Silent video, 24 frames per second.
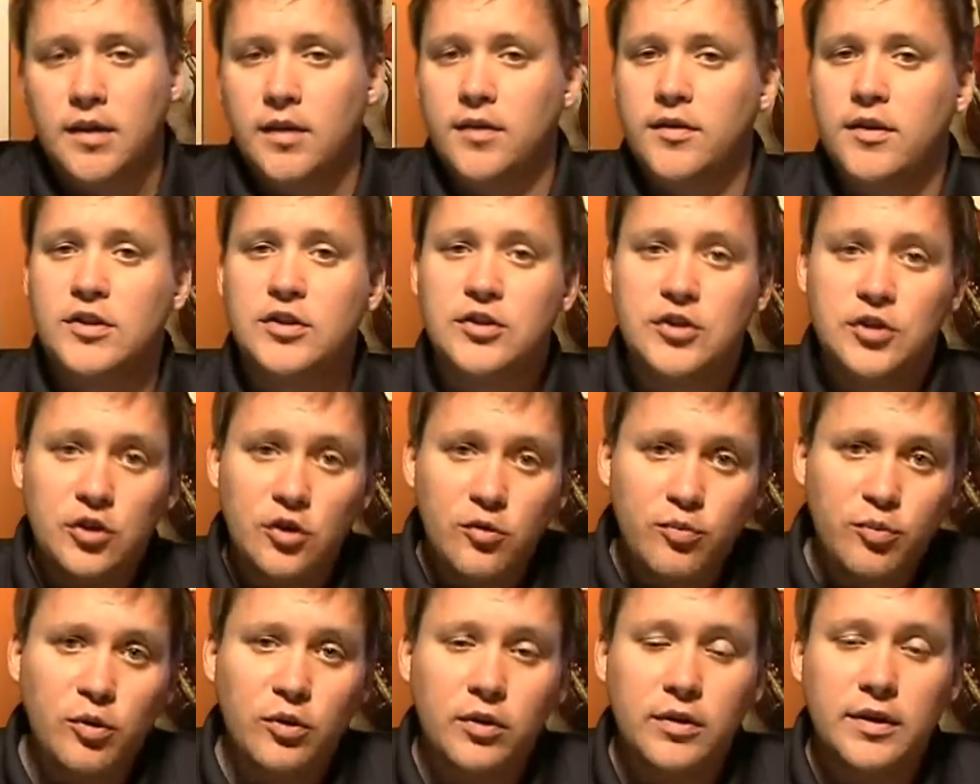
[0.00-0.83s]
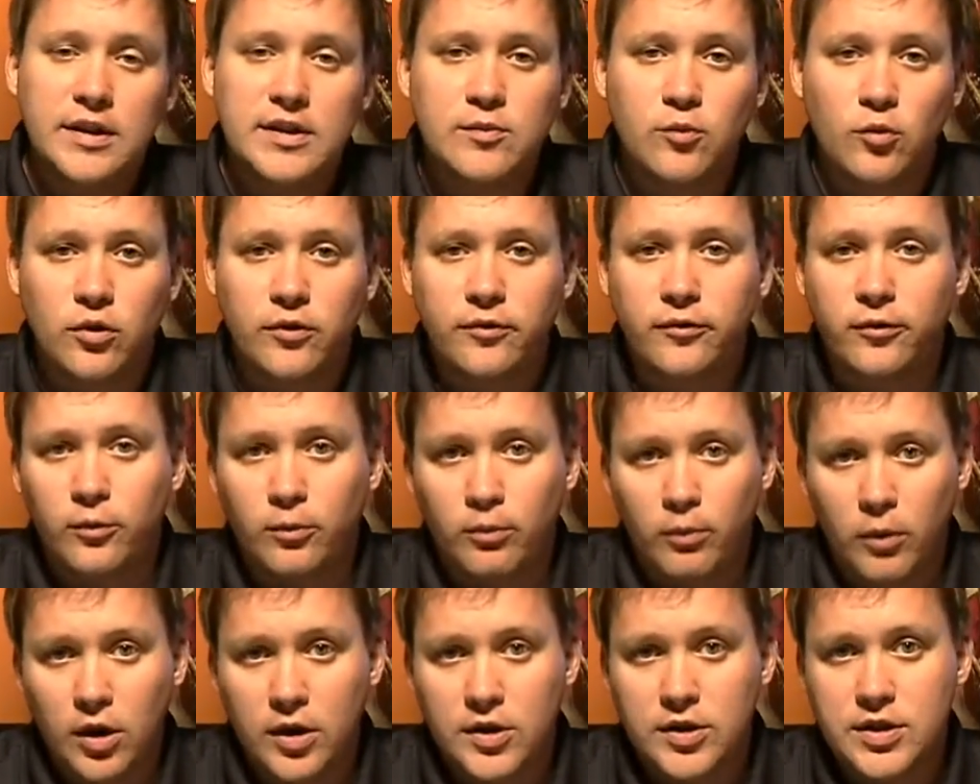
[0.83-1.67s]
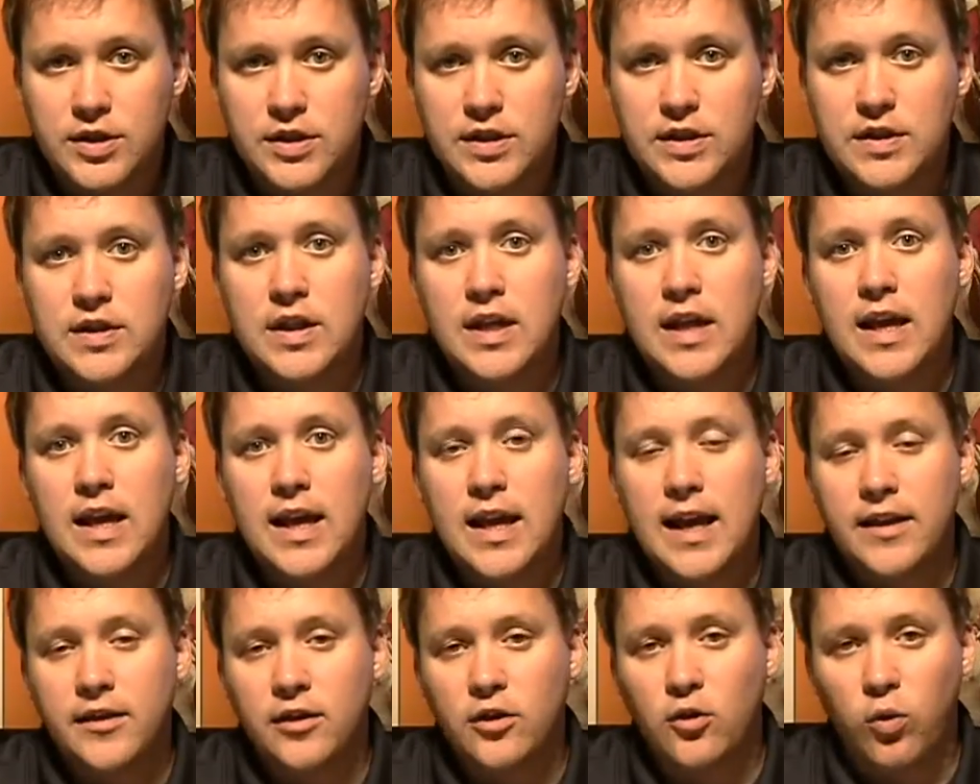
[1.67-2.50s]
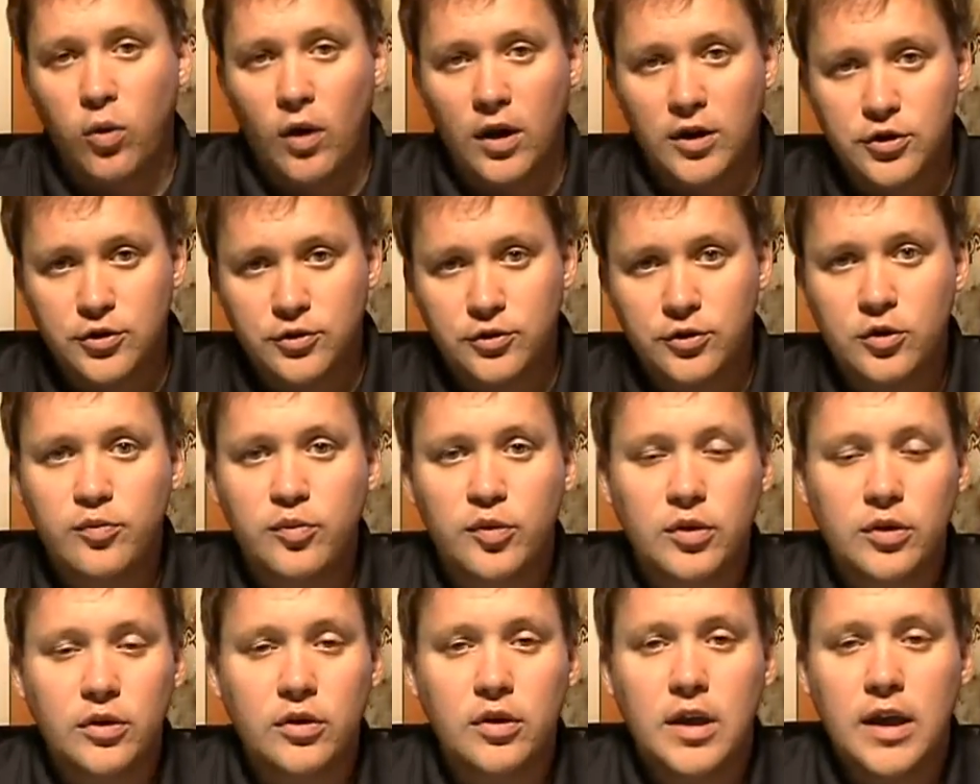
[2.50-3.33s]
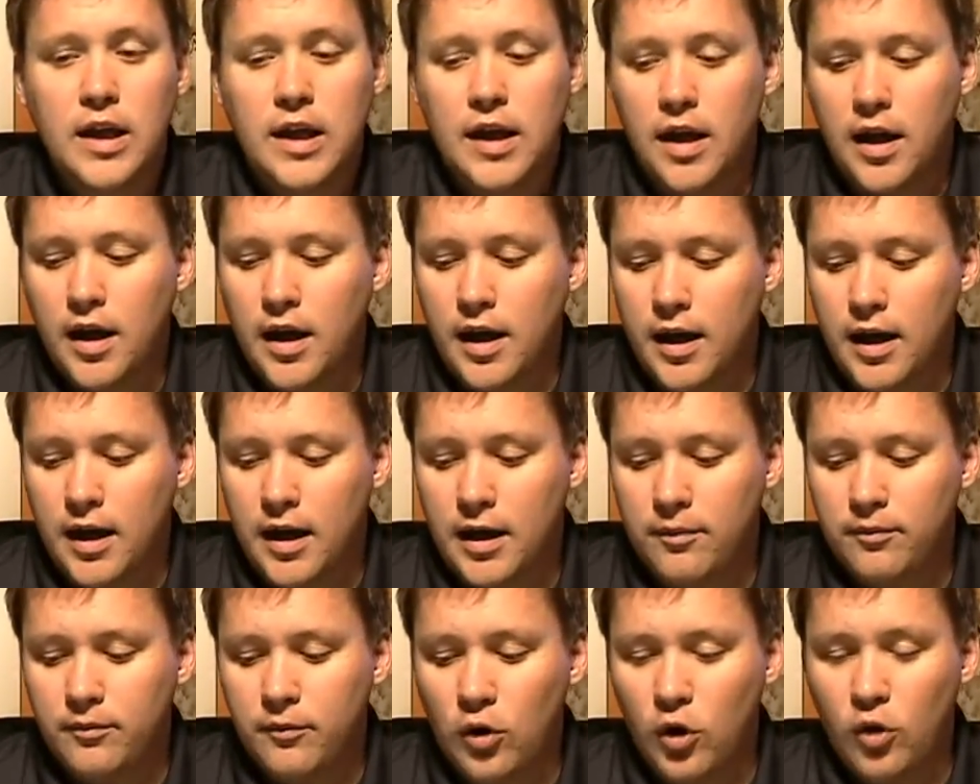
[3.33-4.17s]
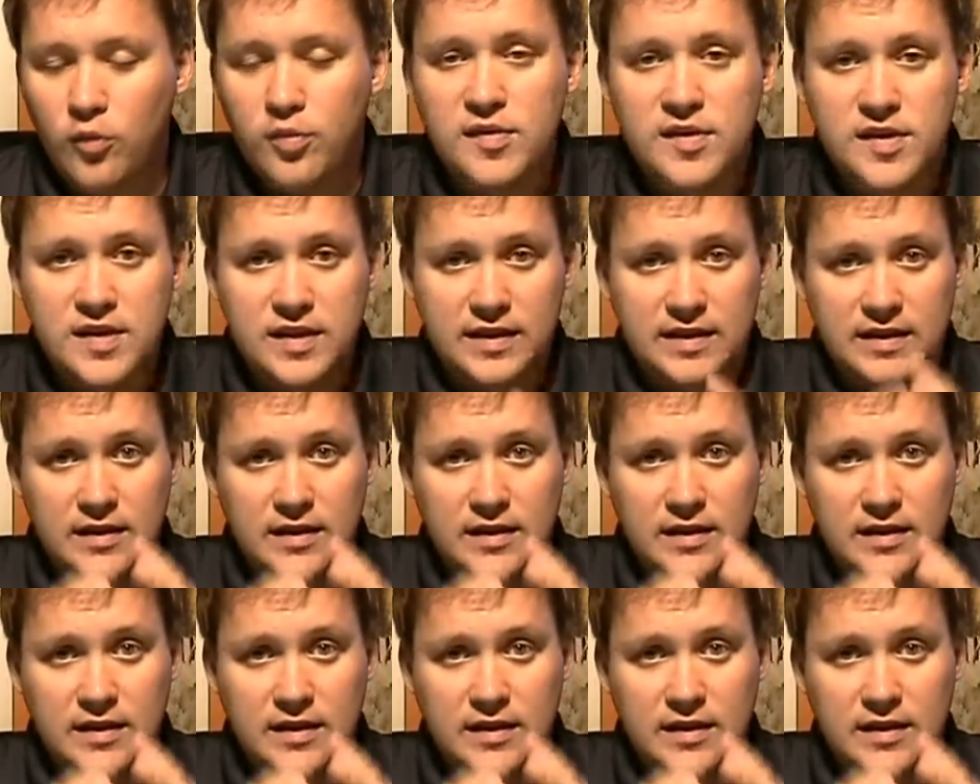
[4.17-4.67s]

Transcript: The duple is more for marches, and the quadruple opens